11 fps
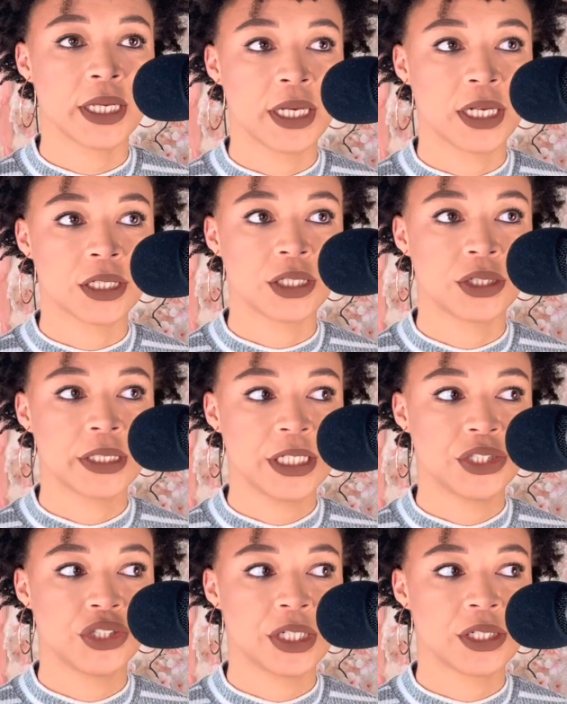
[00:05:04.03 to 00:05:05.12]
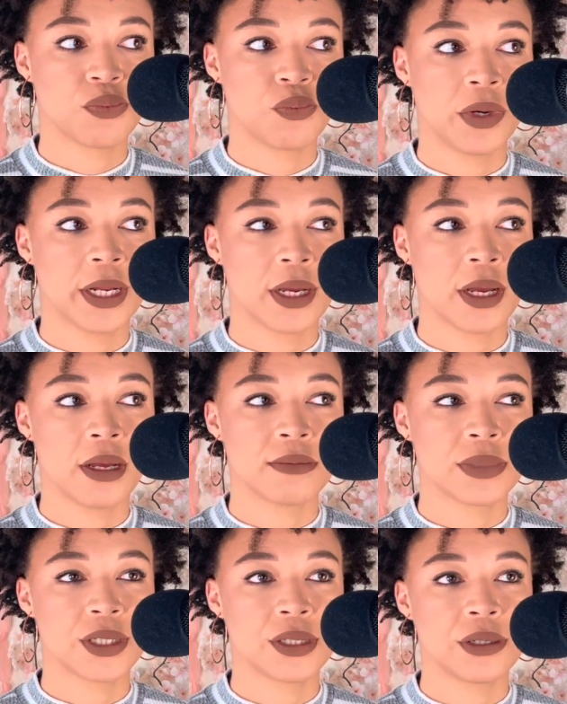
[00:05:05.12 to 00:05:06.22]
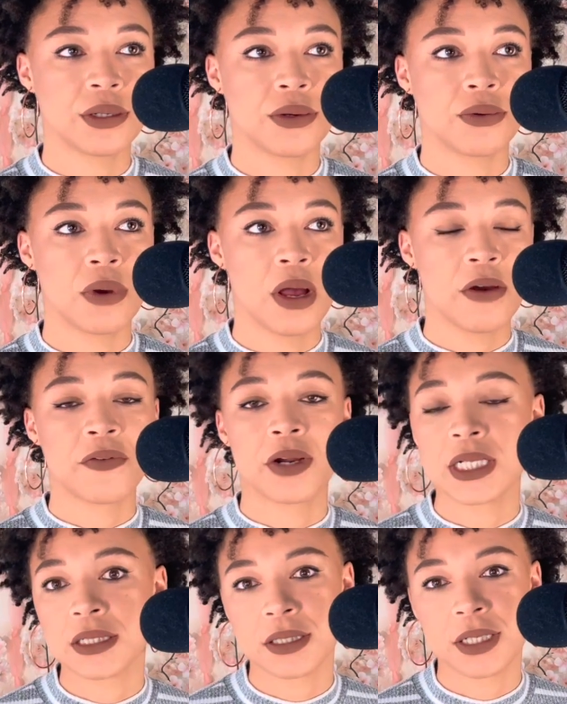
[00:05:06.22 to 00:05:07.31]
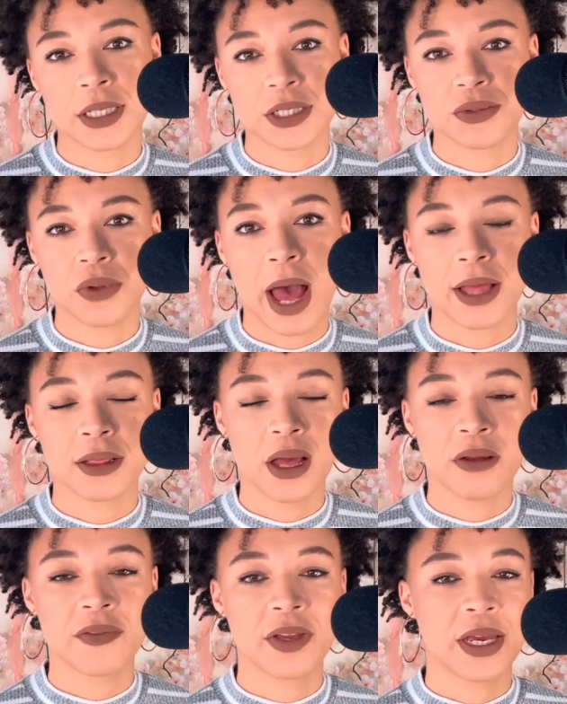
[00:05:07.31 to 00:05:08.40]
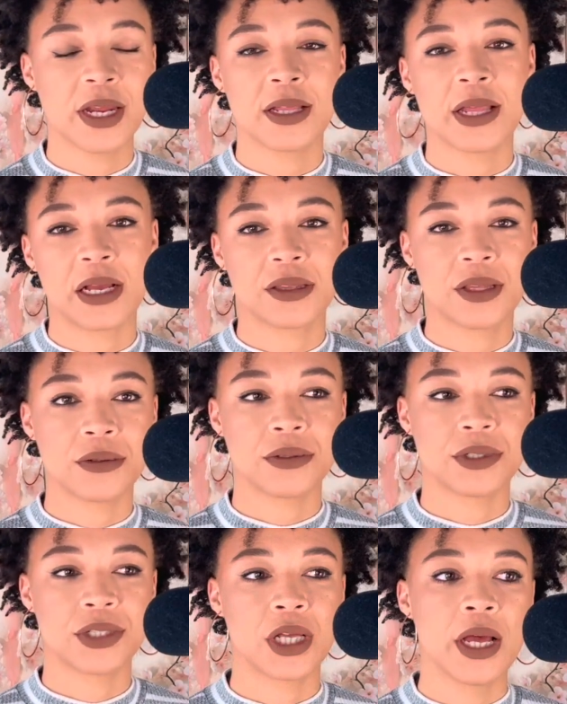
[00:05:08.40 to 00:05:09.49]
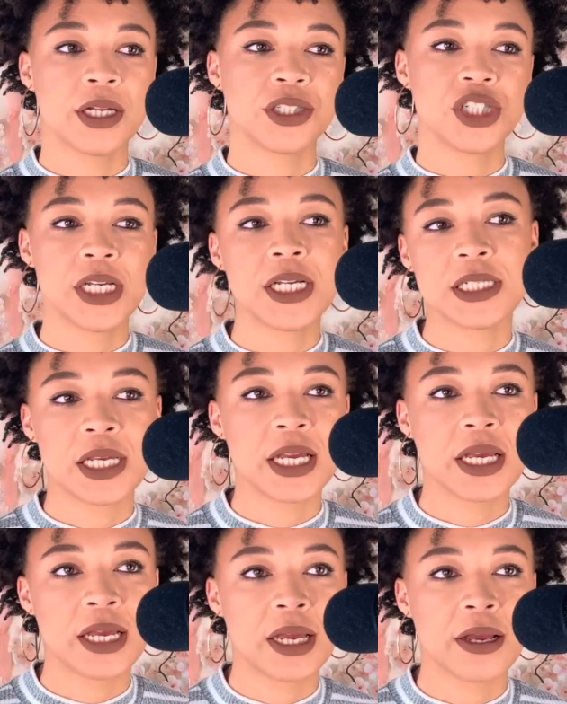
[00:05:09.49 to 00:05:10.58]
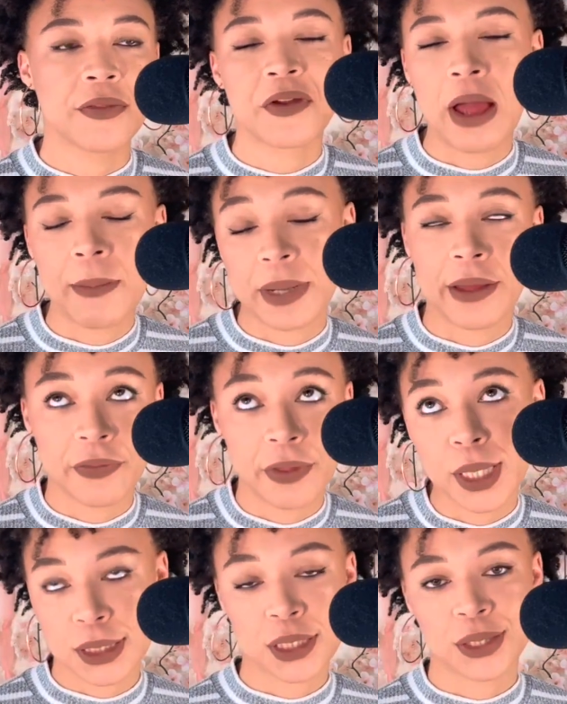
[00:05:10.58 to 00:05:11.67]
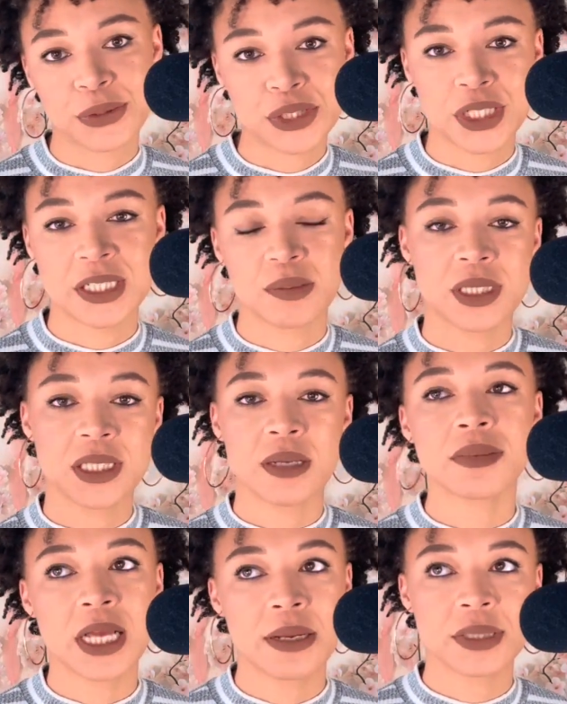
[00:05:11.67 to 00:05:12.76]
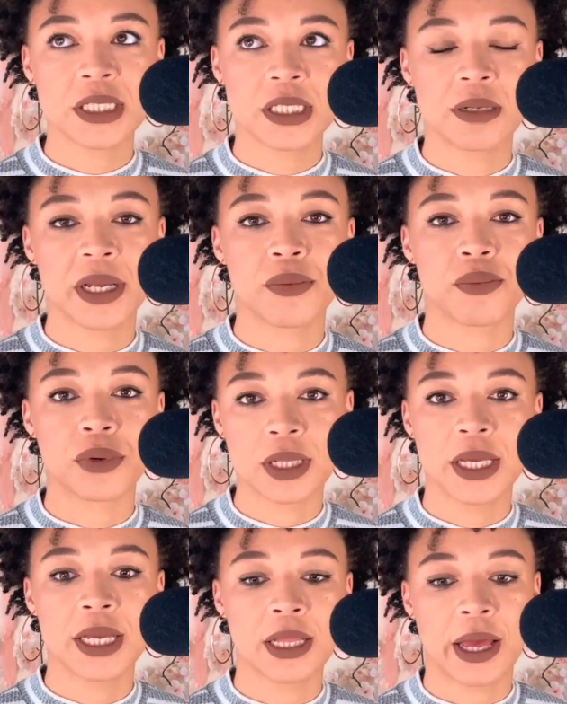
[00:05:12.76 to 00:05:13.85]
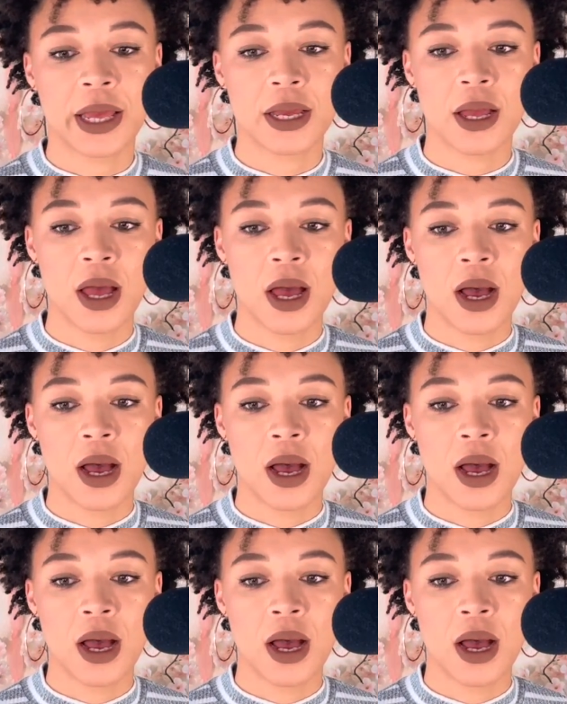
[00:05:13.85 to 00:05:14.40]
things is just when it comes to, for instance, I love getting like those cheesy, I mean, I think it's a little cheesy, but sometimes it could be really like